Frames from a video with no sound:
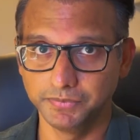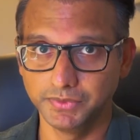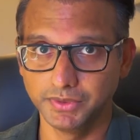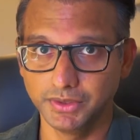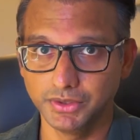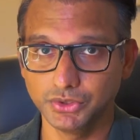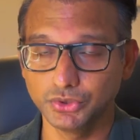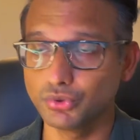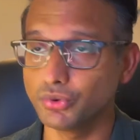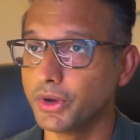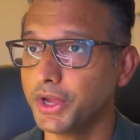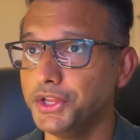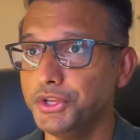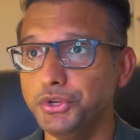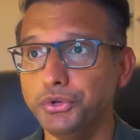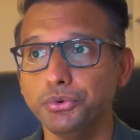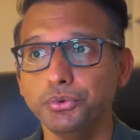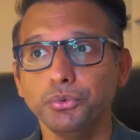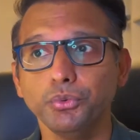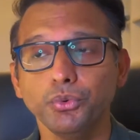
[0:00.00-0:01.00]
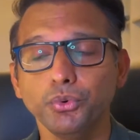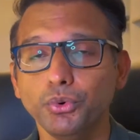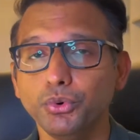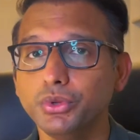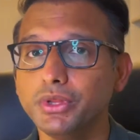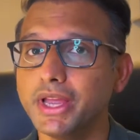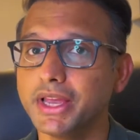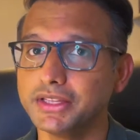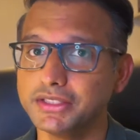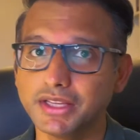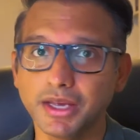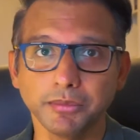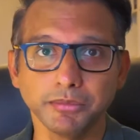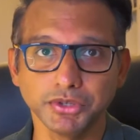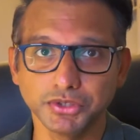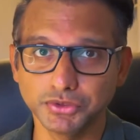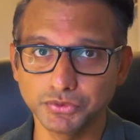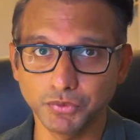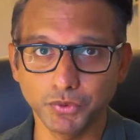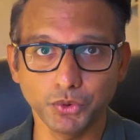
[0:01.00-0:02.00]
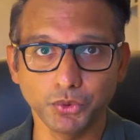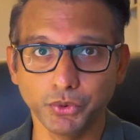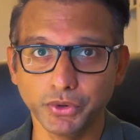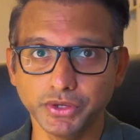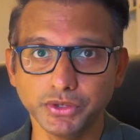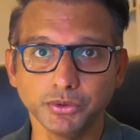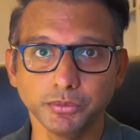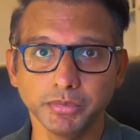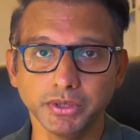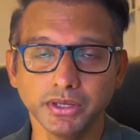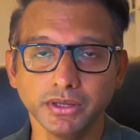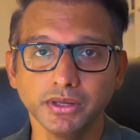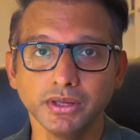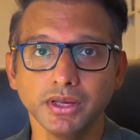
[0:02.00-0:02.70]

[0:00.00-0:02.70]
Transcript: So I knew who the examiners were going to be.